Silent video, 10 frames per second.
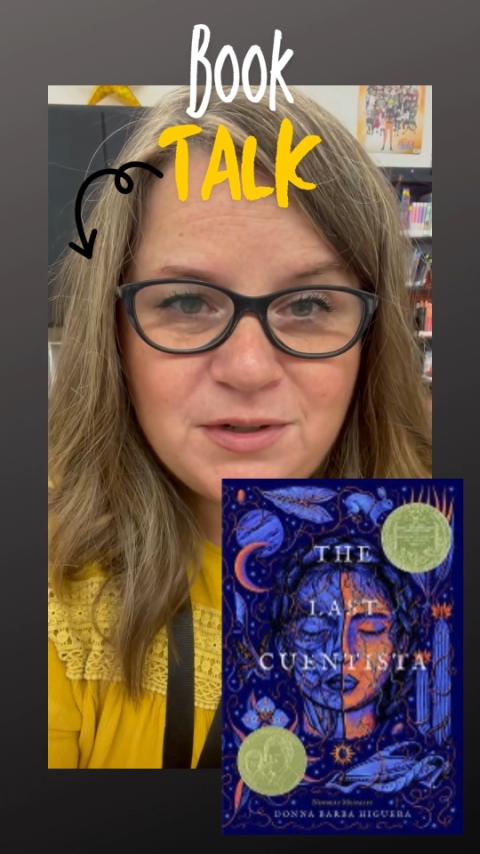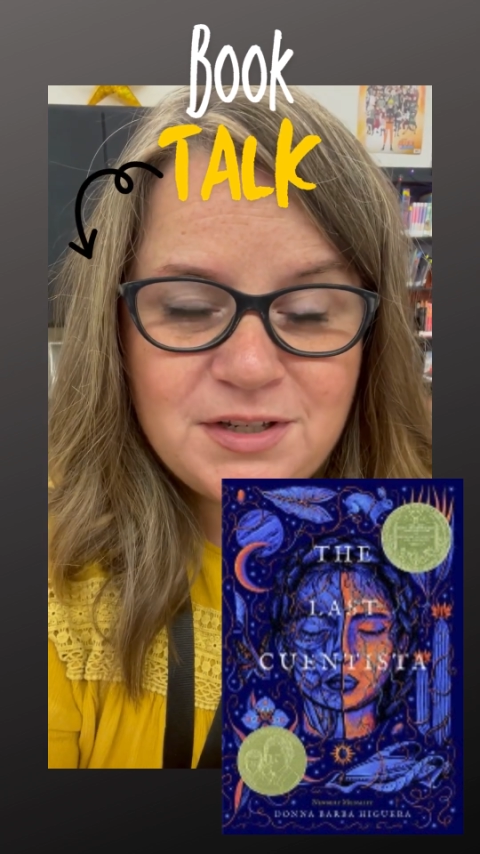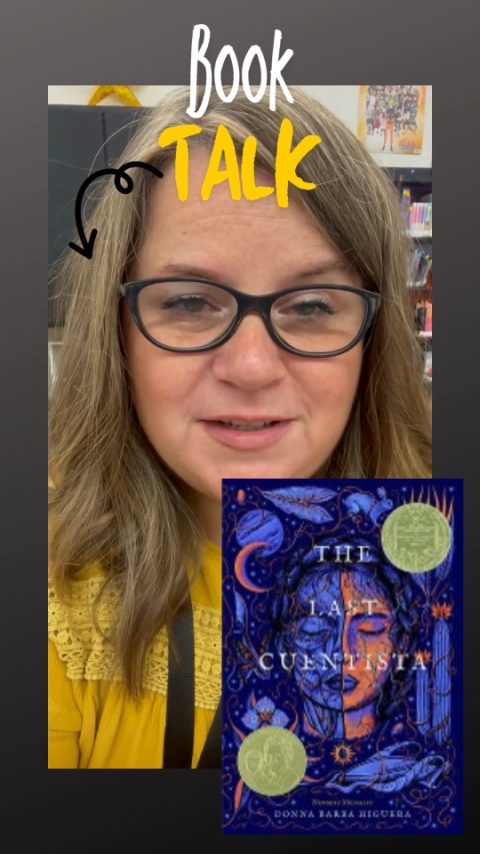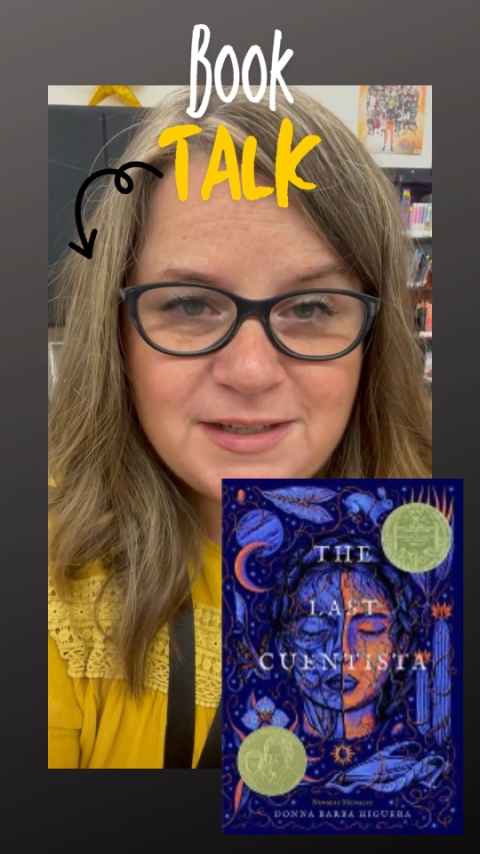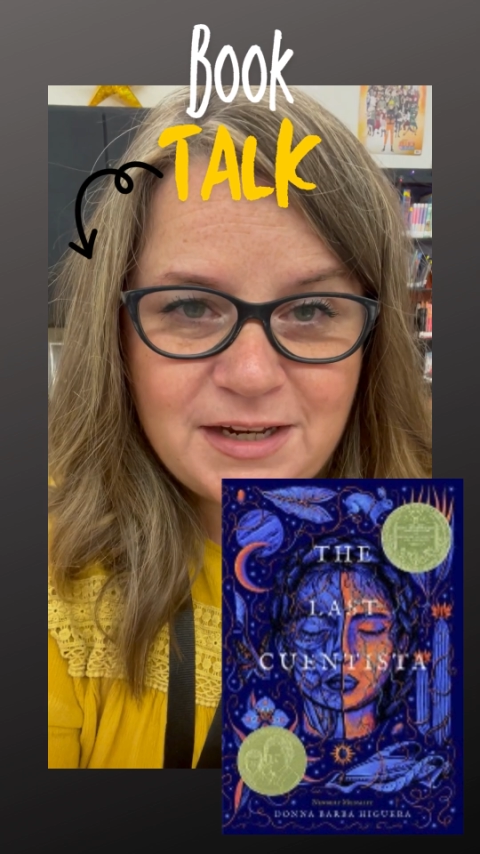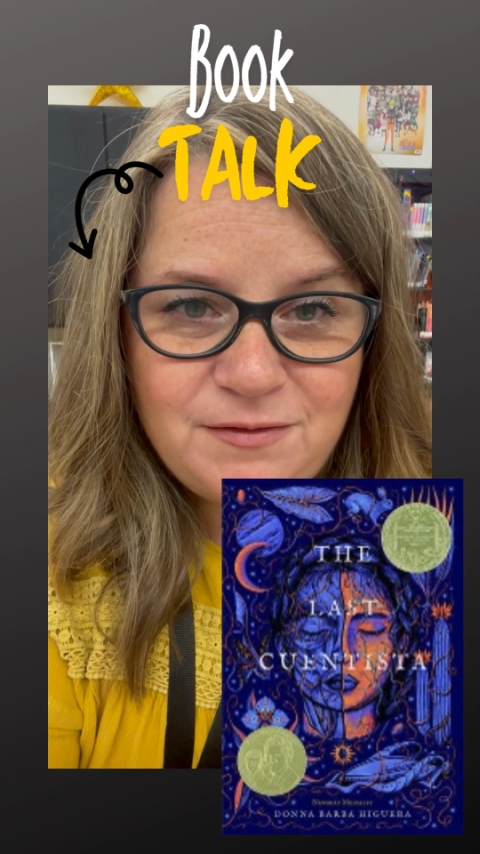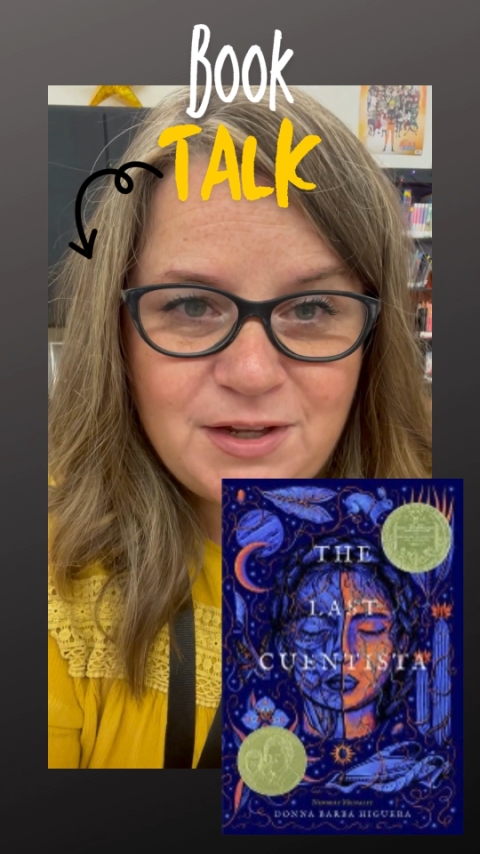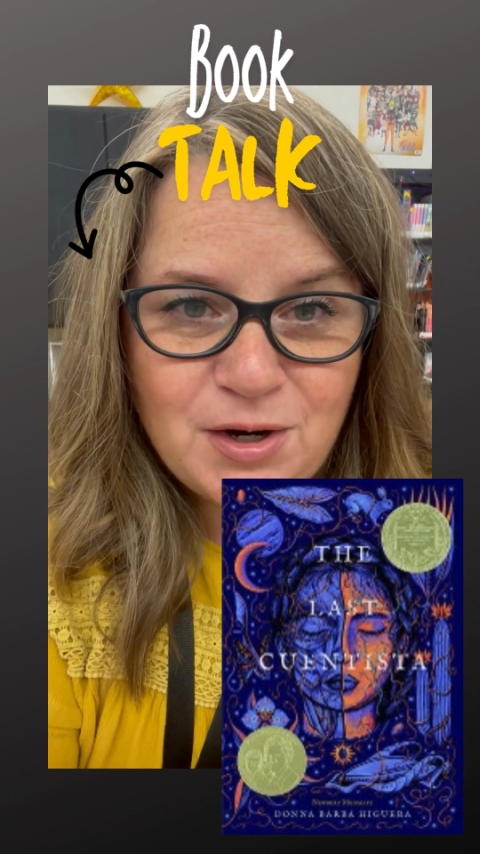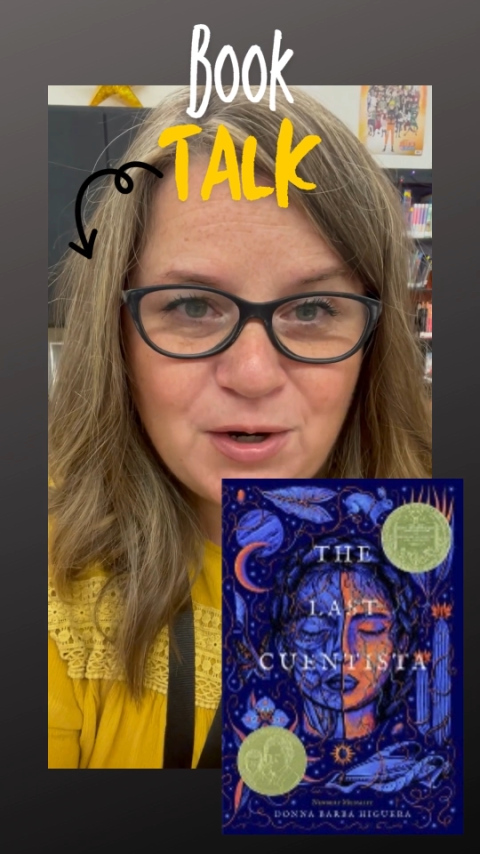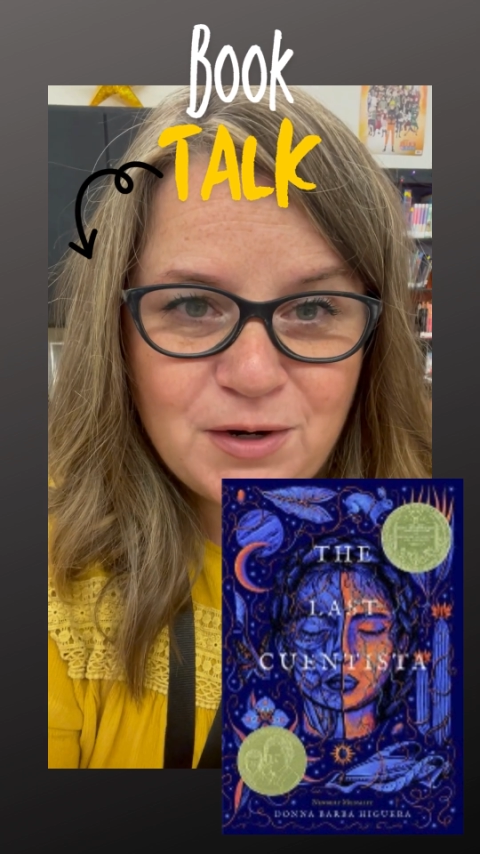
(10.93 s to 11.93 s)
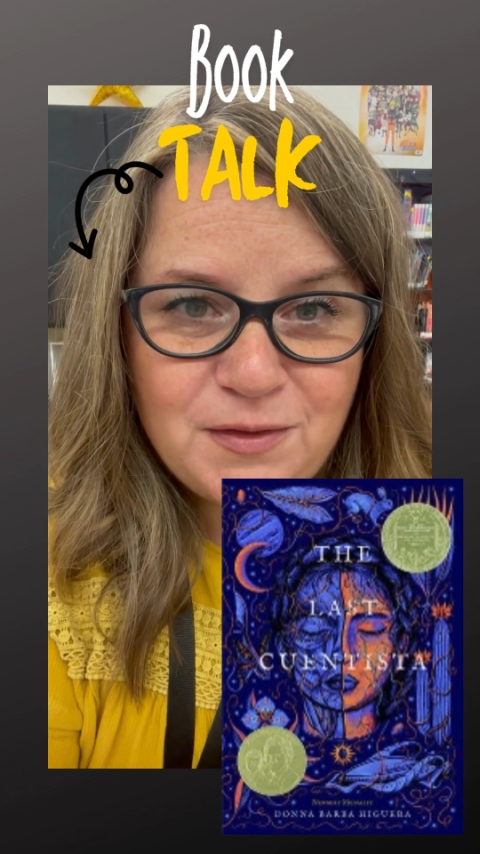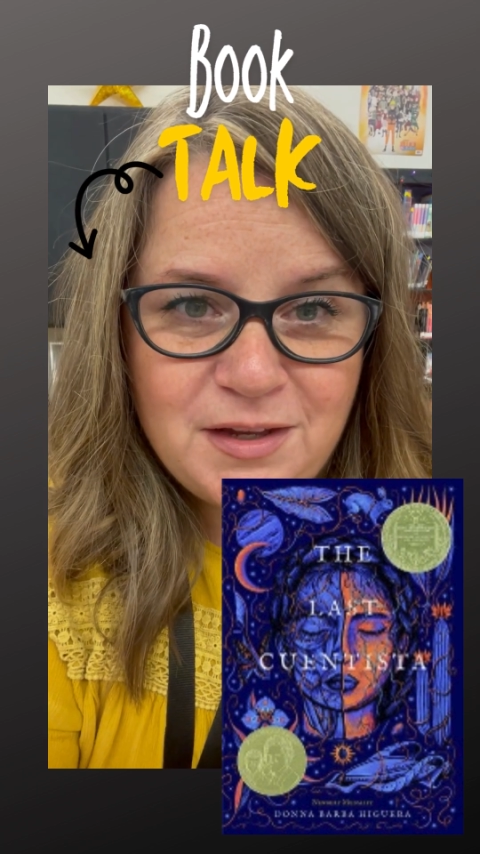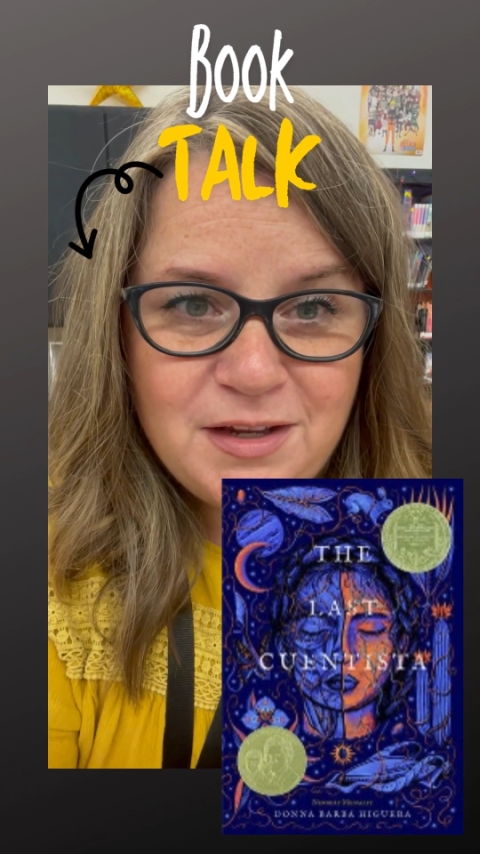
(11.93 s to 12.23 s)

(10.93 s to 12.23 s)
to save the Earth.